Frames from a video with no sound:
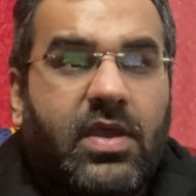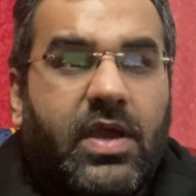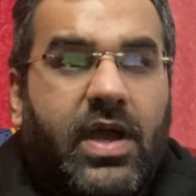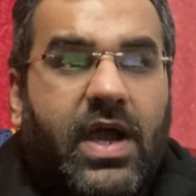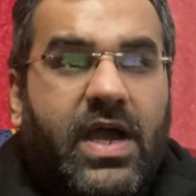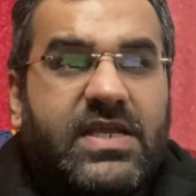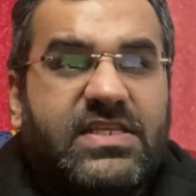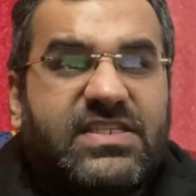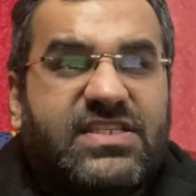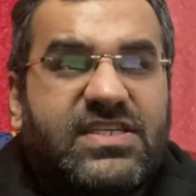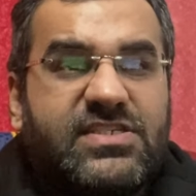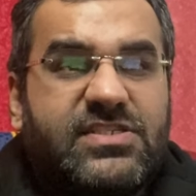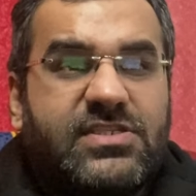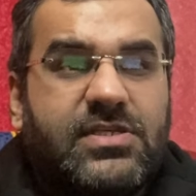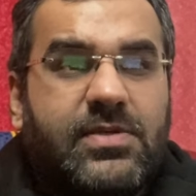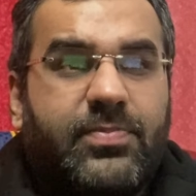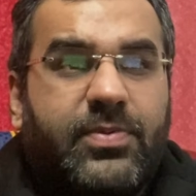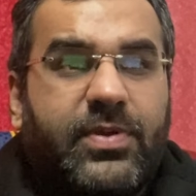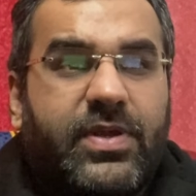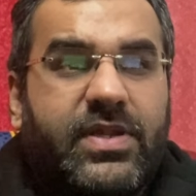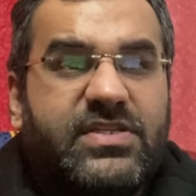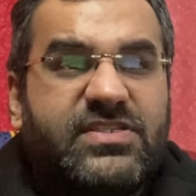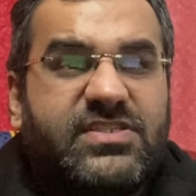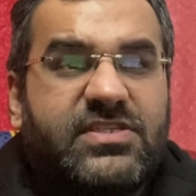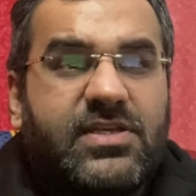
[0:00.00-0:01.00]
ICC
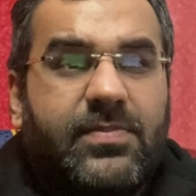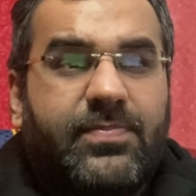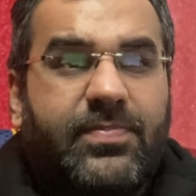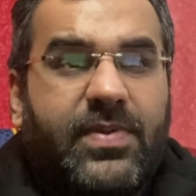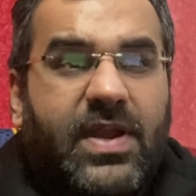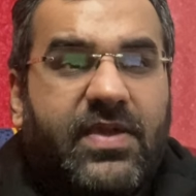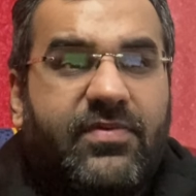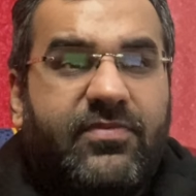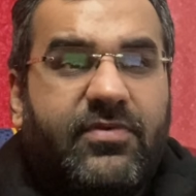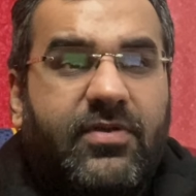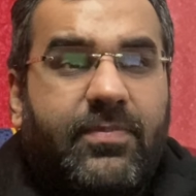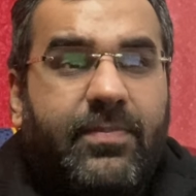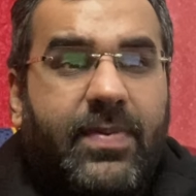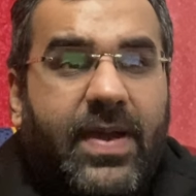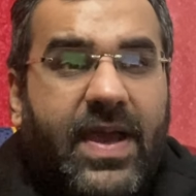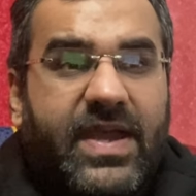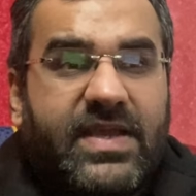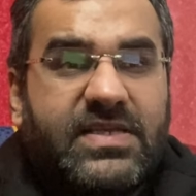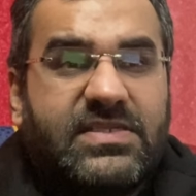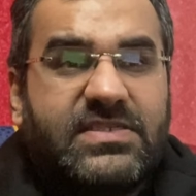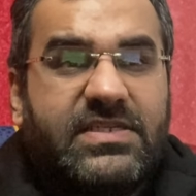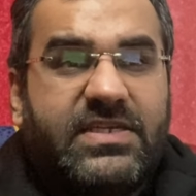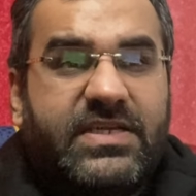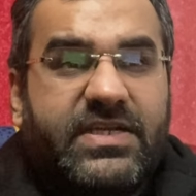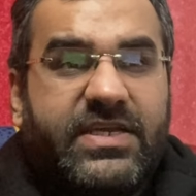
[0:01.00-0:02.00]
Prudential Private
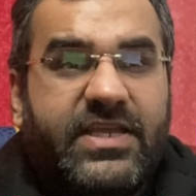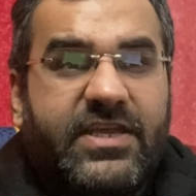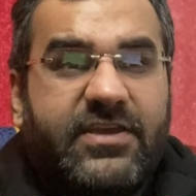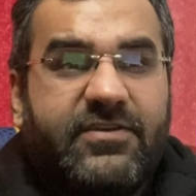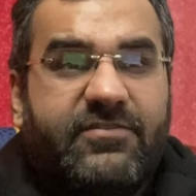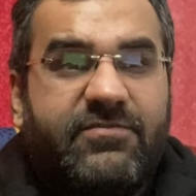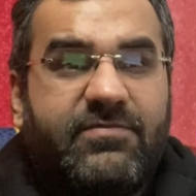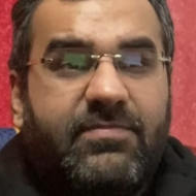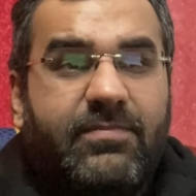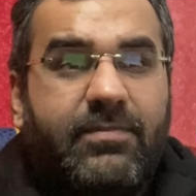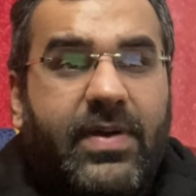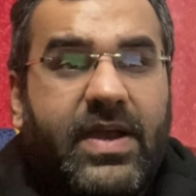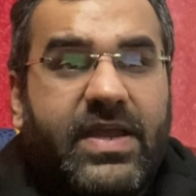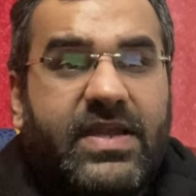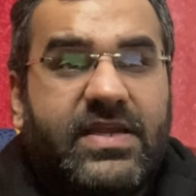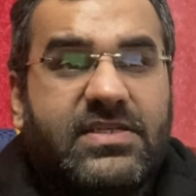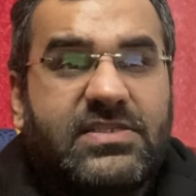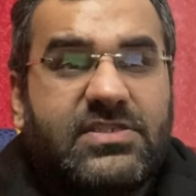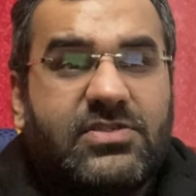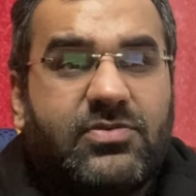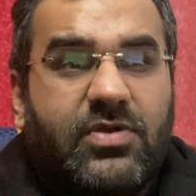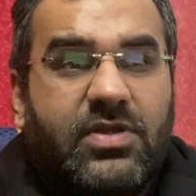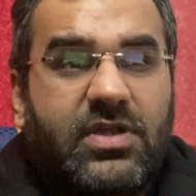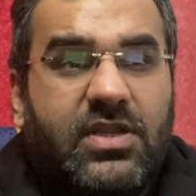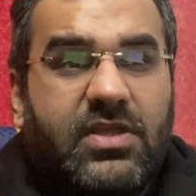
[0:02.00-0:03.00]
Banks ETF
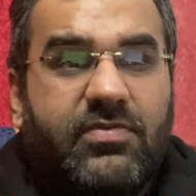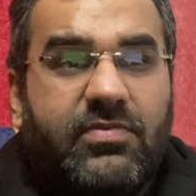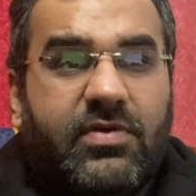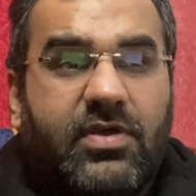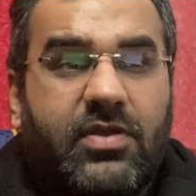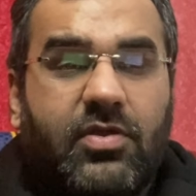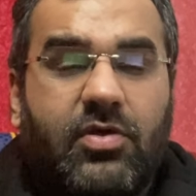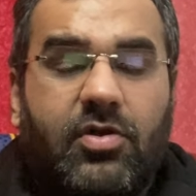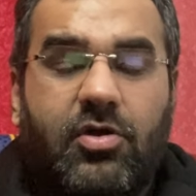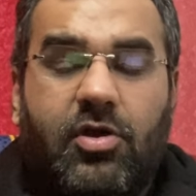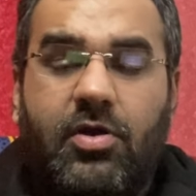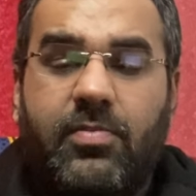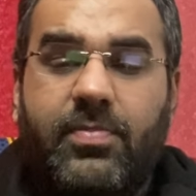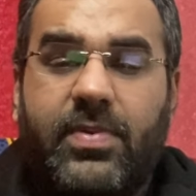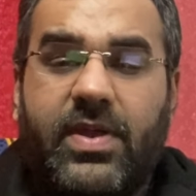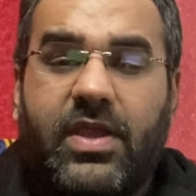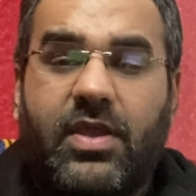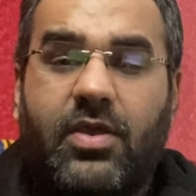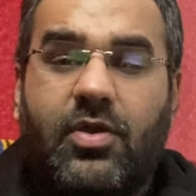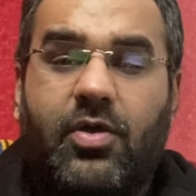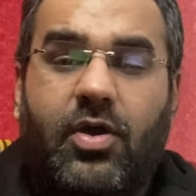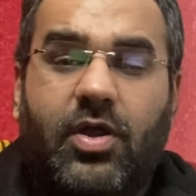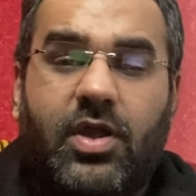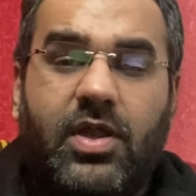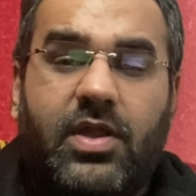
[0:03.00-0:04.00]
minus 21. Oh my
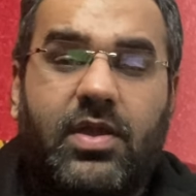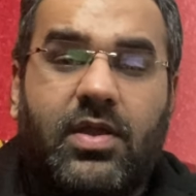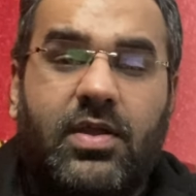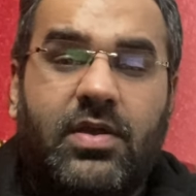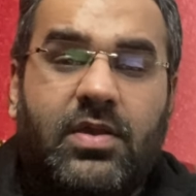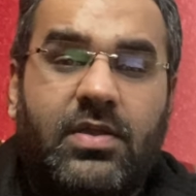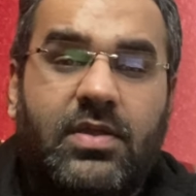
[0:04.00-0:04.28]
god.